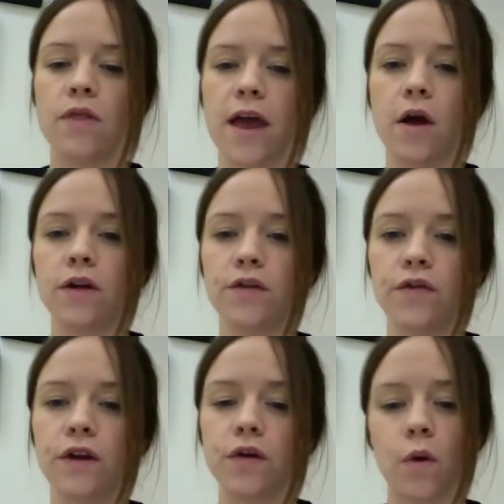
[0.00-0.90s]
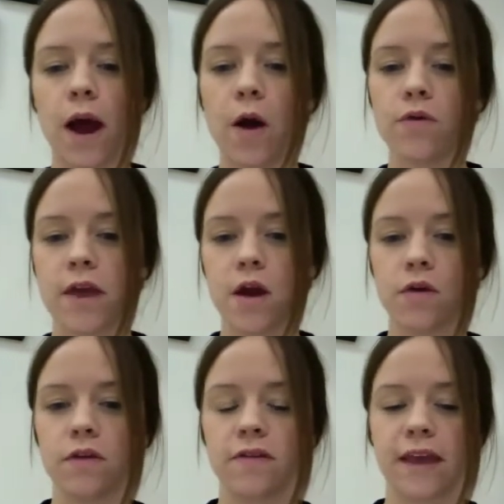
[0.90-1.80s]
they are different or how they
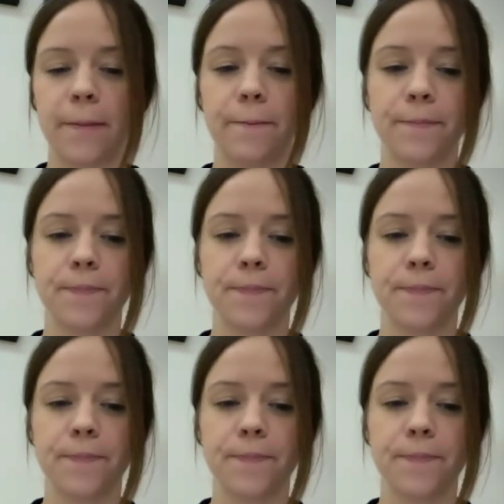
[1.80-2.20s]
are the same.